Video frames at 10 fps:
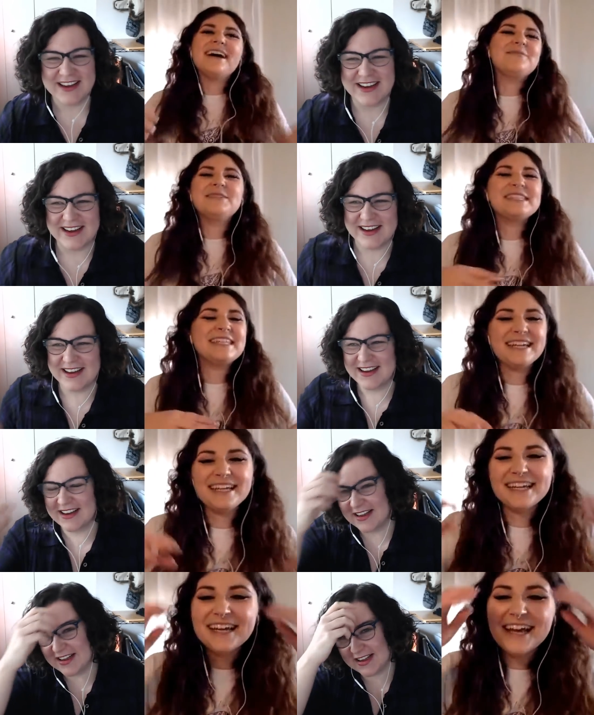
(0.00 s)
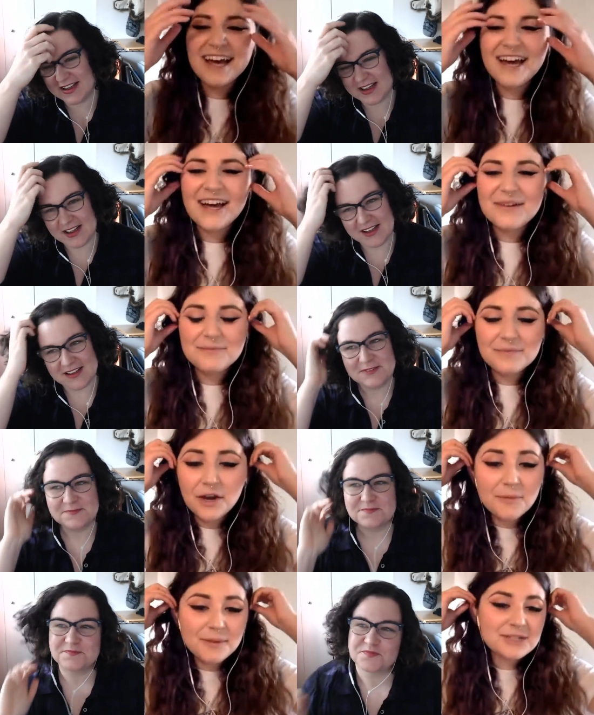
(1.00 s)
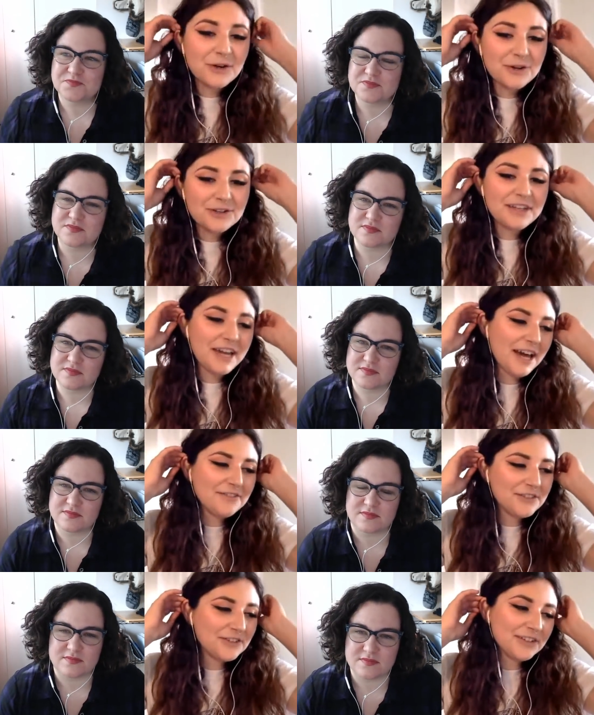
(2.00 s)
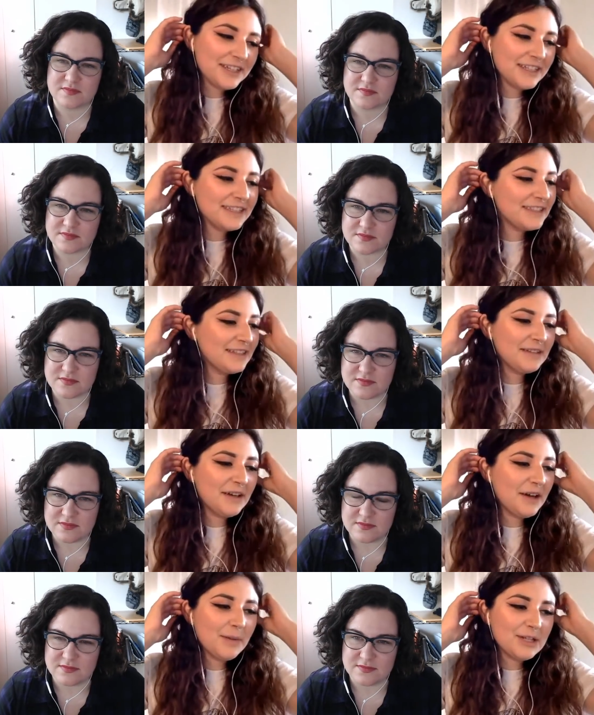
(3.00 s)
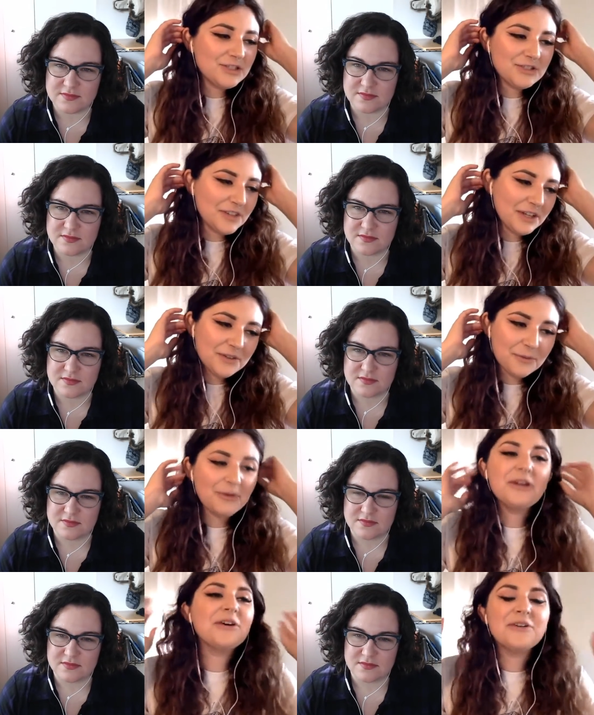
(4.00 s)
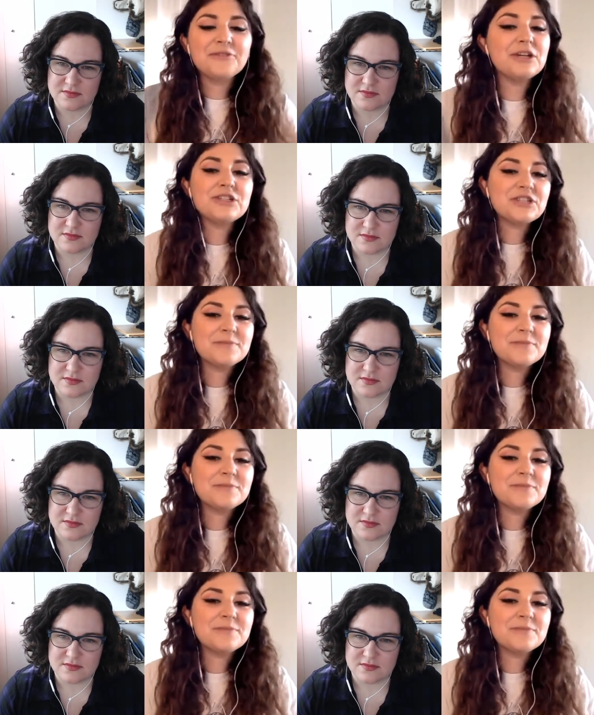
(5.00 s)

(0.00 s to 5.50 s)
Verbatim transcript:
Speaker 1: I'm just kidding. No, but totally have created a bunch of like real